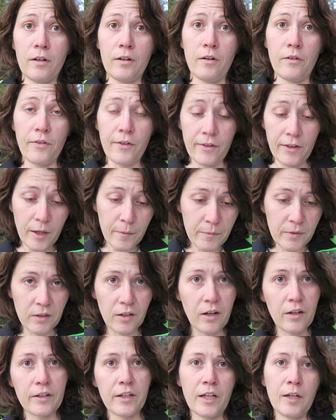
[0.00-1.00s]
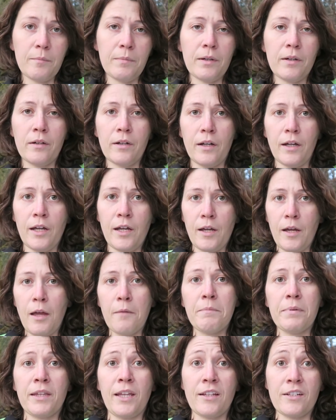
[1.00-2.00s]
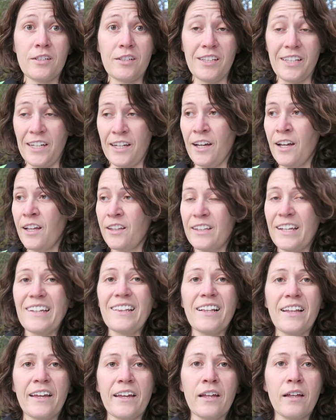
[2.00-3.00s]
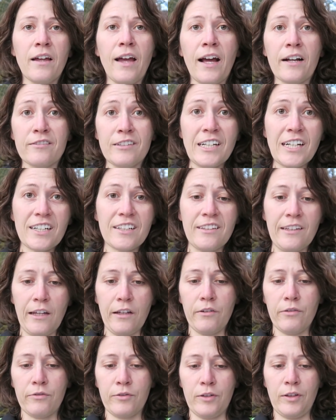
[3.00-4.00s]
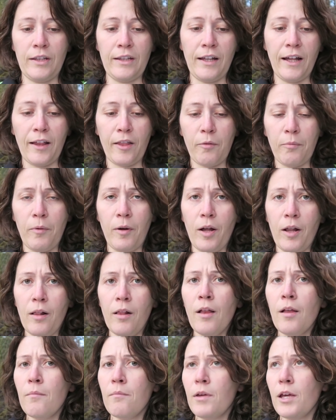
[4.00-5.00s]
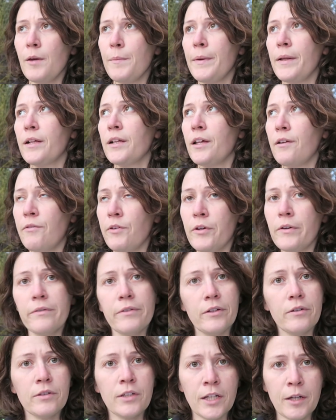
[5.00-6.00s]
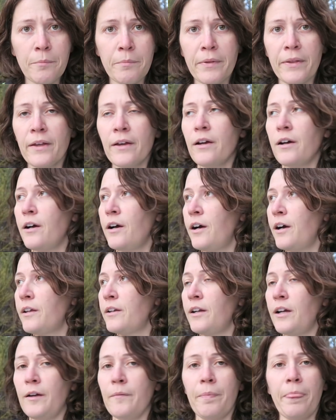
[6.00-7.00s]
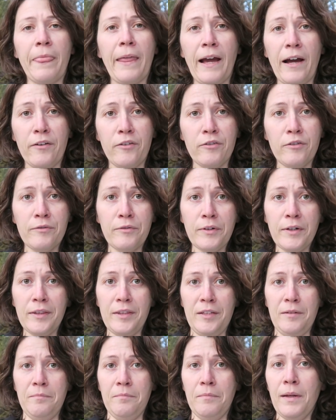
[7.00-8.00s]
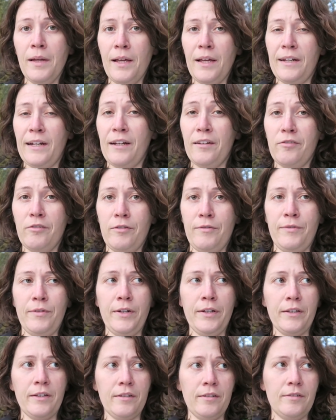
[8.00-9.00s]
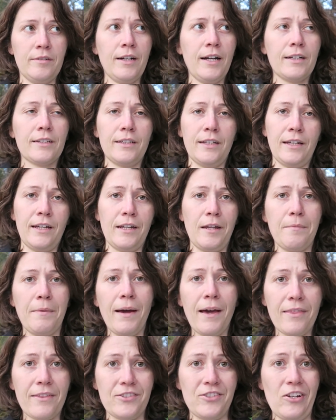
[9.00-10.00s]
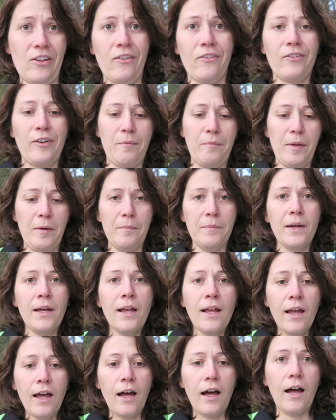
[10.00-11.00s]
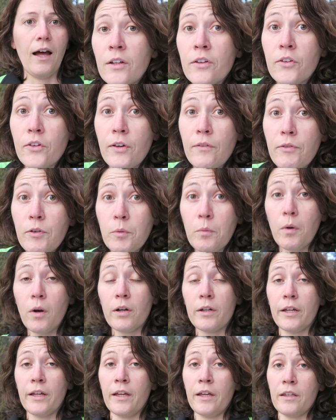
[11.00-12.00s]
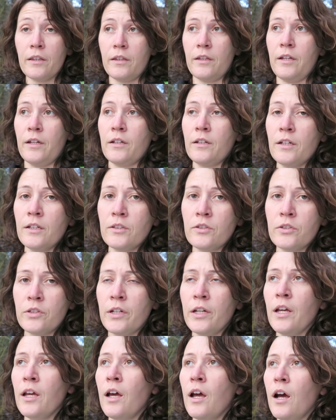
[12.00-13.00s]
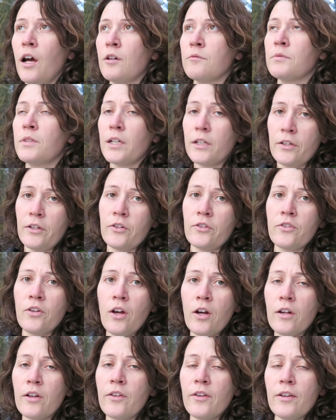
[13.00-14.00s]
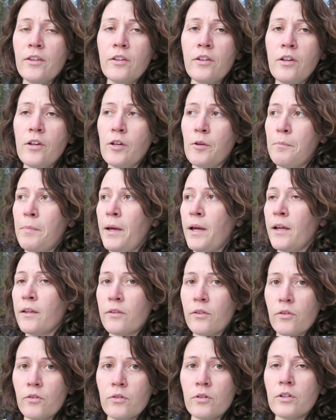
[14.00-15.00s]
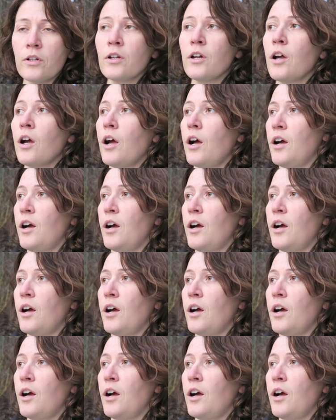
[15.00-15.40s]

I go, since I've been talking about a potentially deadly arachnid for the last while, maybe I'll give you a few tips on how to avoid them and how to avoid contracting any pathogens from them. So if you're walking in tick country, tuck your socks into your pants, or